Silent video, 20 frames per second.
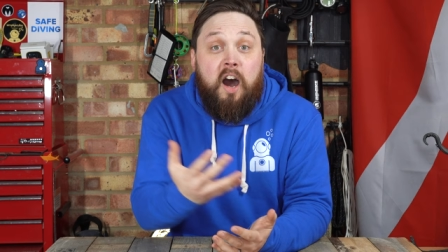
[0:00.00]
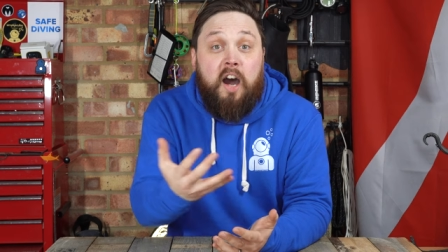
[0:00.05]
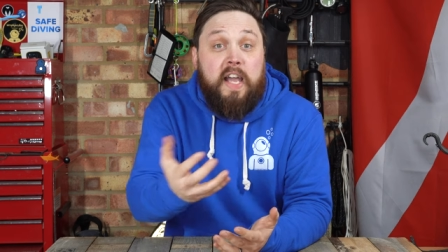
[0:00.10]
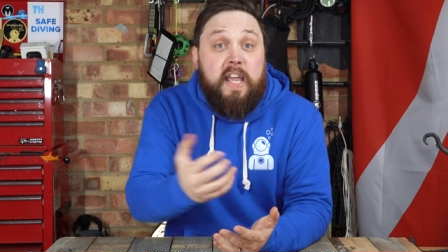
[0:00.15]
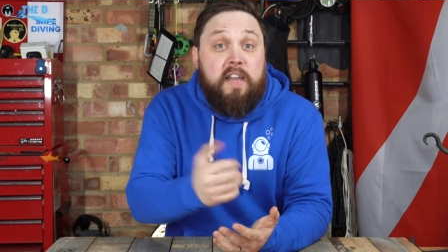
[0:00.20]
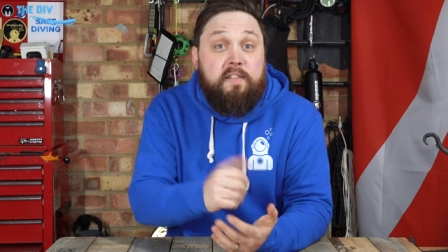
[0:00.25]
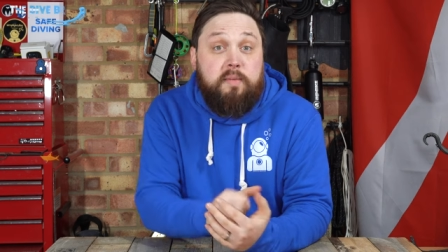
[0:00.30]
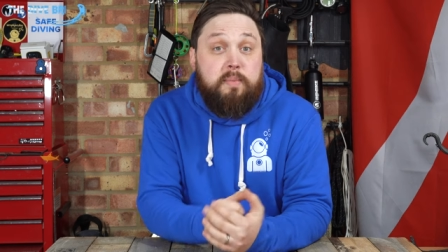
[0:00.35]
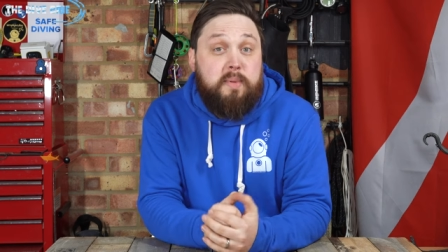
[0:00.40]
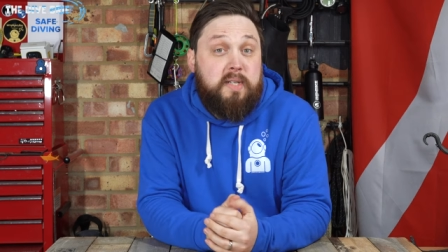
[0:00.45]
Hi
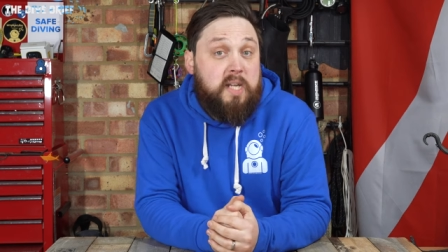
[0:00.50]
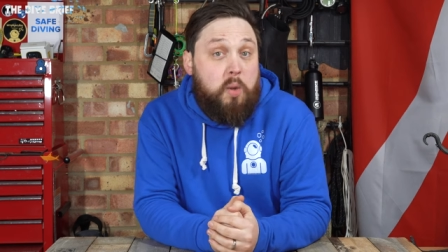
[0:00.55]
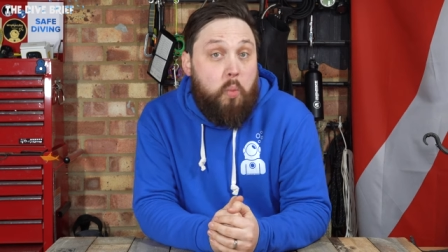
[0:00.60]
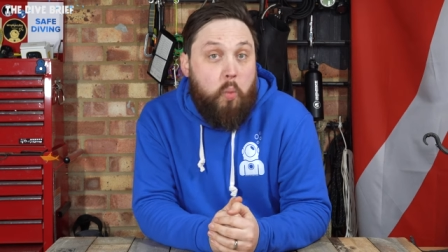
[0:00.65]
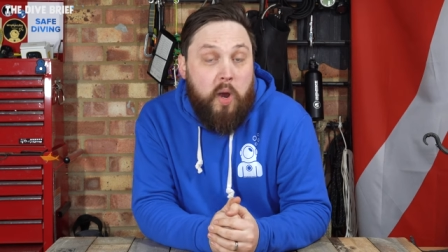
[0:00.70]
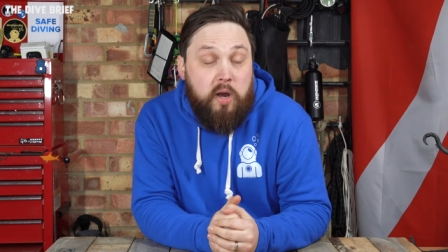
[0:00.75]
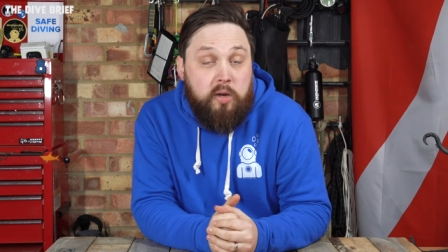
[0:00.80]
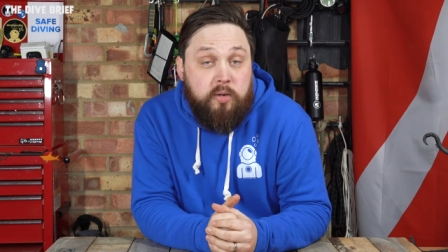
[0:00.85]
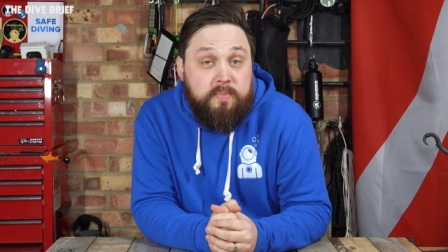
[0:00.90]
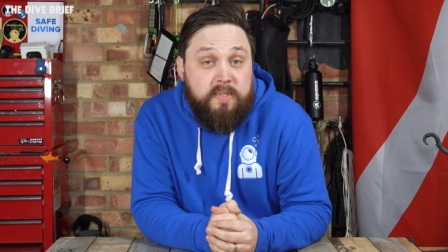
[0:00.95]
everybody,
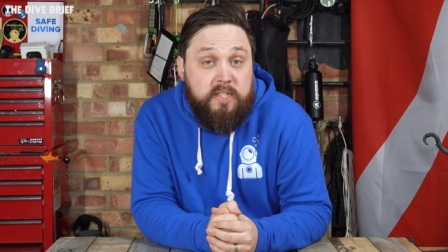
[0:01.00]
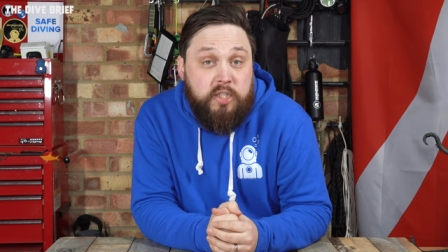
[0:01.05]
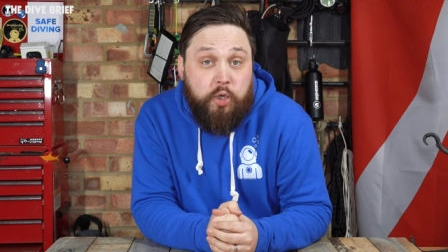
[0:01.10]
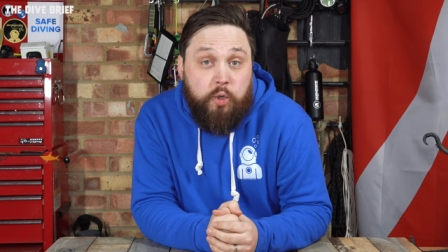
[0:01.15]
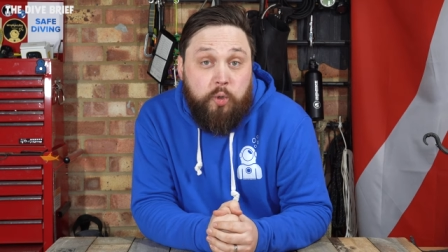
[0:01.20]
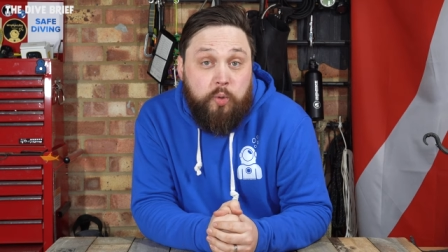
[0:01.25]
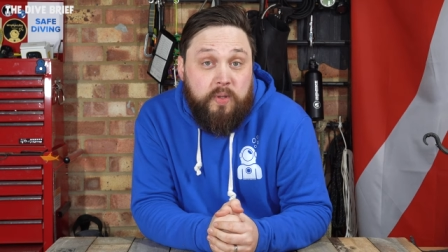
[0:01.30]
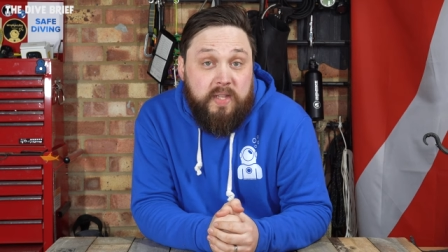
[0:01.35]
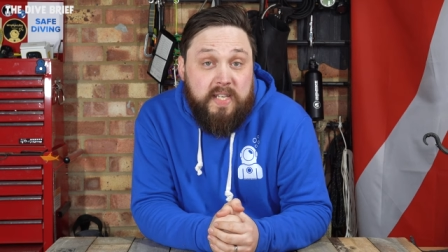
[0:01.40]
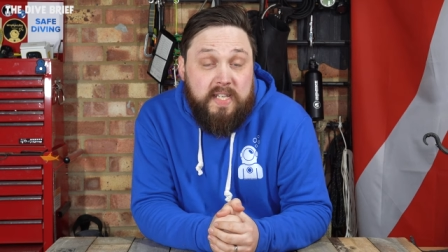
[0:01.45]
welcome
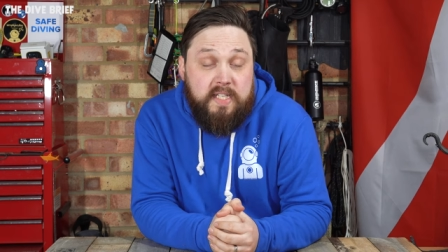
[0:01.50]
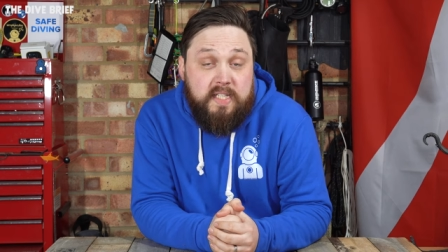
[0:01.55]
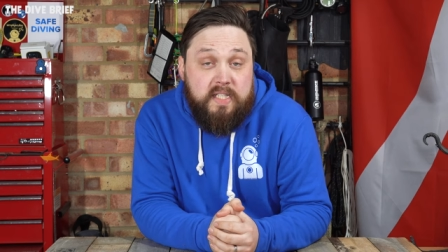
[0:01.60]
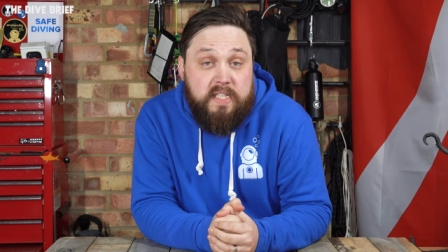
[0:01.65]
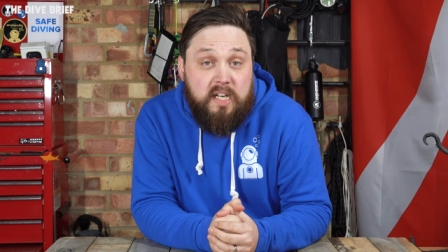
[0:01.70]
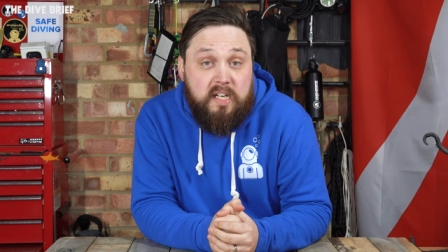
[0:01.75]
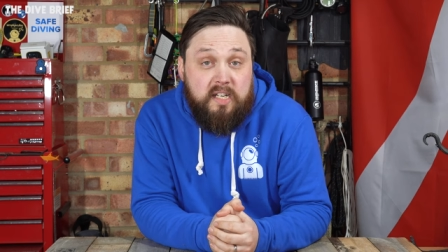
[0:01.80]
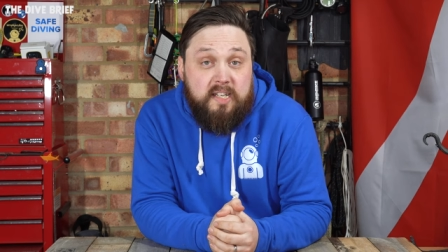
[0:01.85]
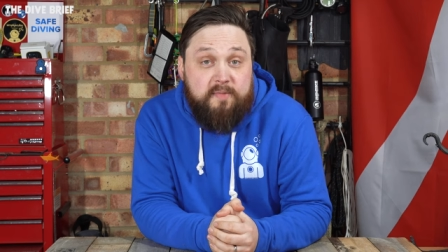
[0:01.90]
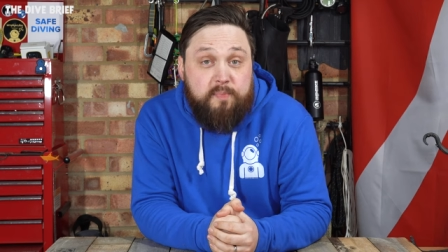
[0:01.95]
to the
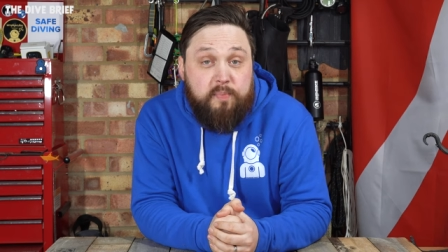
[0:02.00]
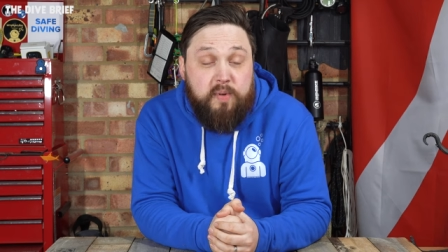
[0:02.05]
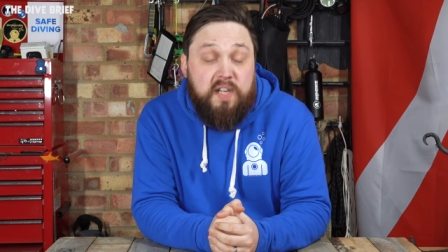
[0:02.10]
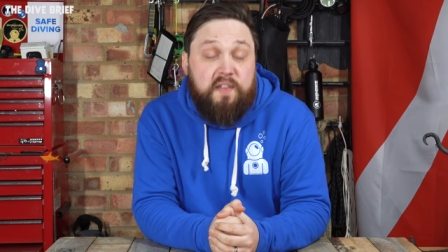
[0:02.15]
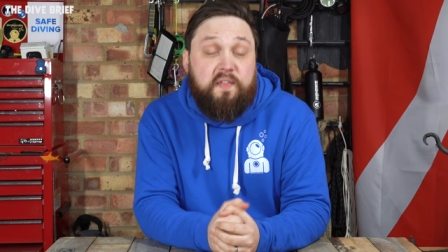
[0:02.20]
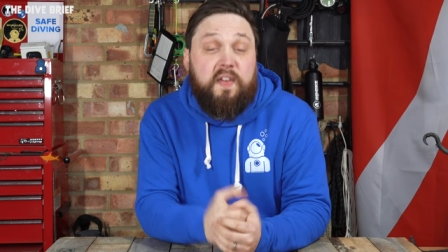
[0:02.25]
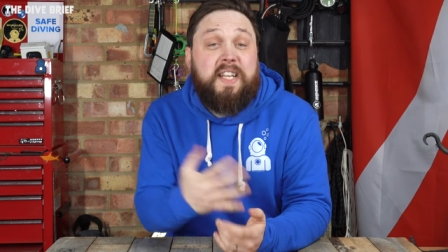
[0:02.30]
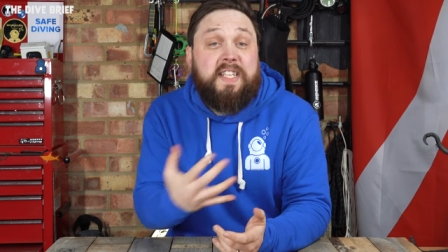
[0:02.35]
Dive Brief.